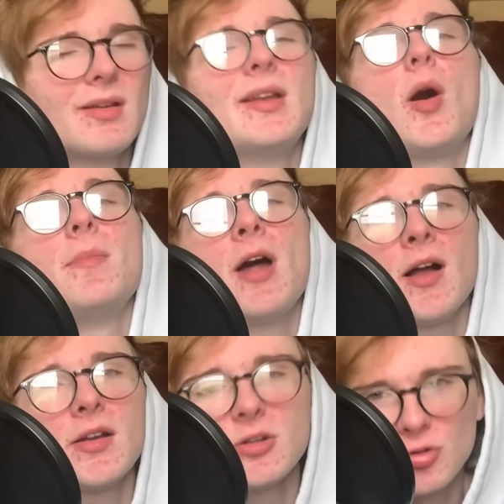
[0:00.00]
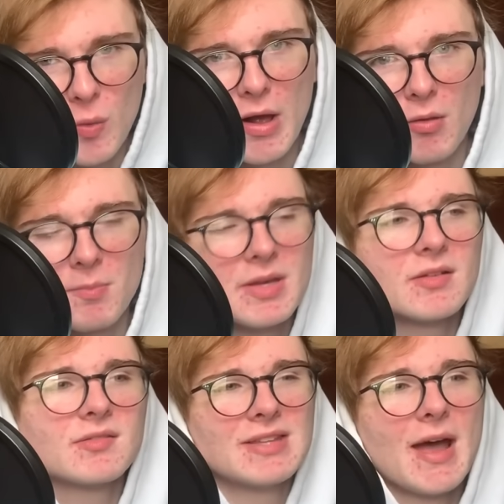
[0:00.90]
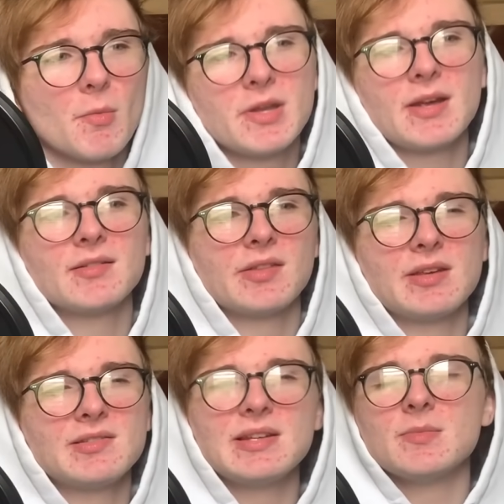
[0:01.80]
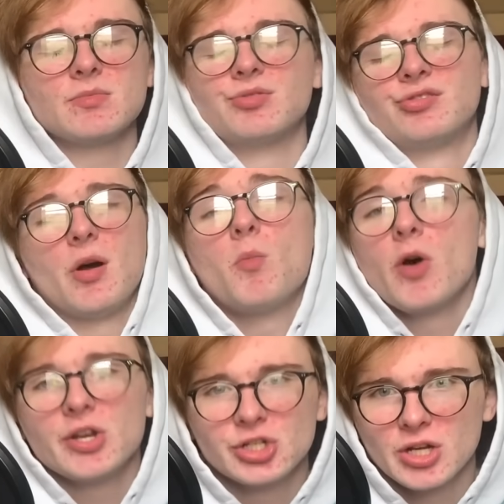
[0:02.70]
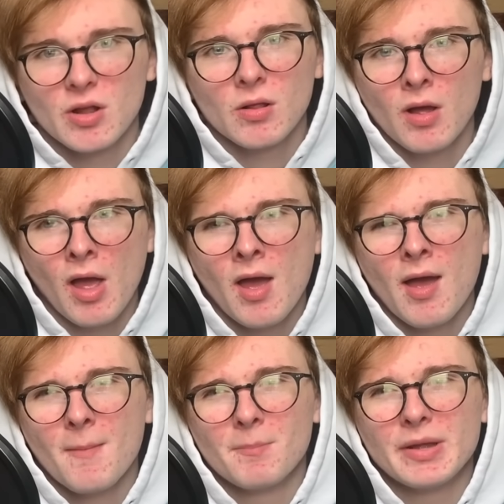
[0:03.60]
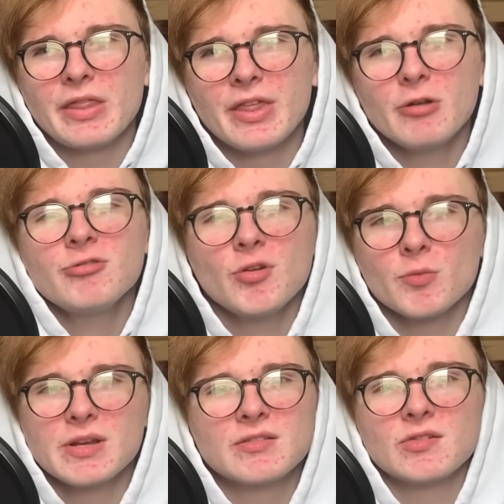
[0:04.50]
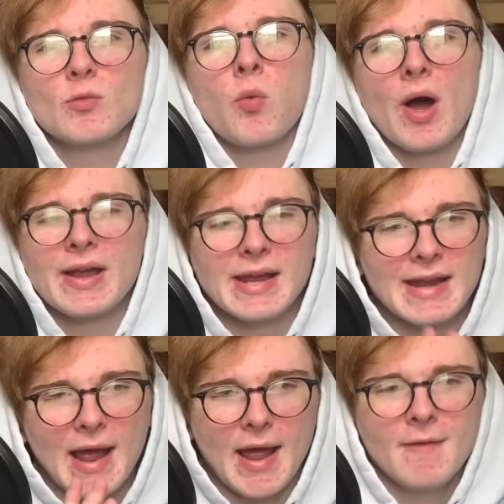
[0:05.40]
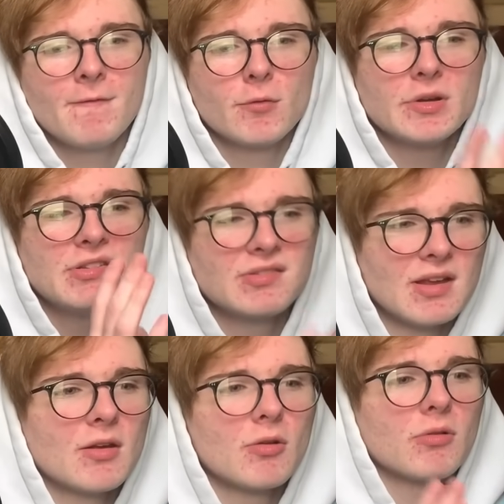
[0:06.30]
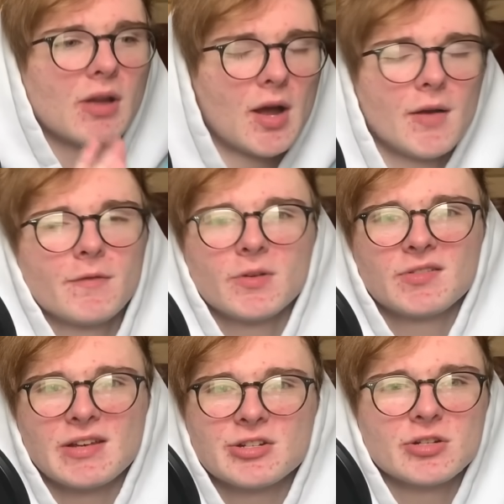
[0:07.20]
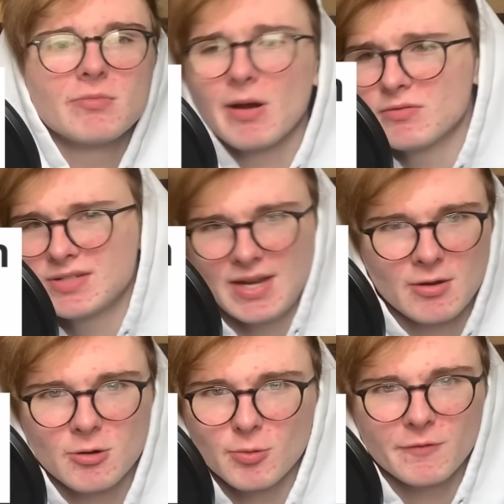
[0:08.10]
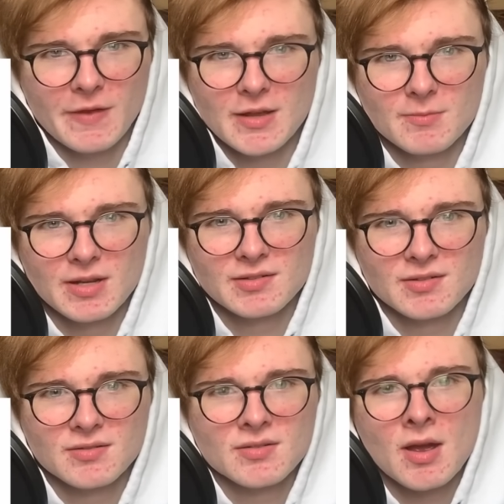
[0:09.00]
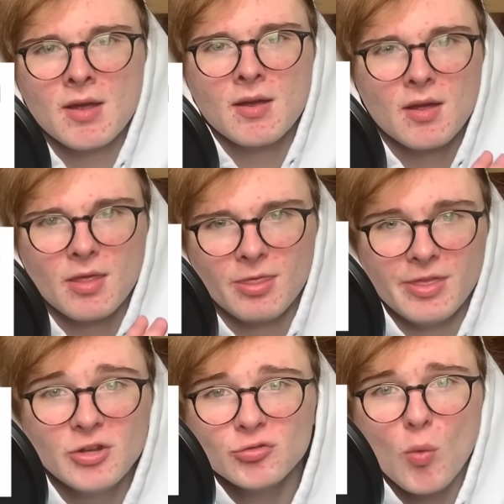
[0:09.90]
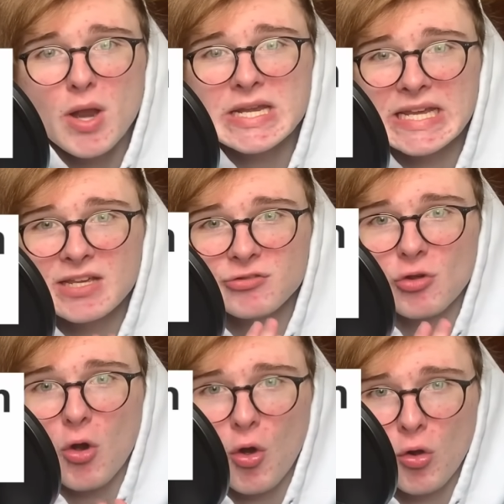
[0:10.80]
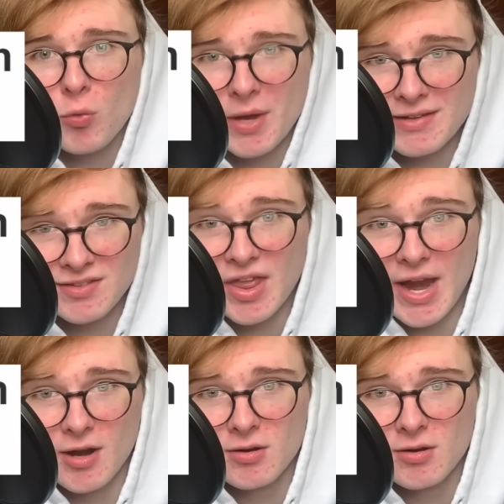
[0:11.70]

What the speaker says: Now, I'm not gonna dwell because nowadays they seem somewhat chill, but there's a reason why in every single conversation about terrible fan bases, this one is always there.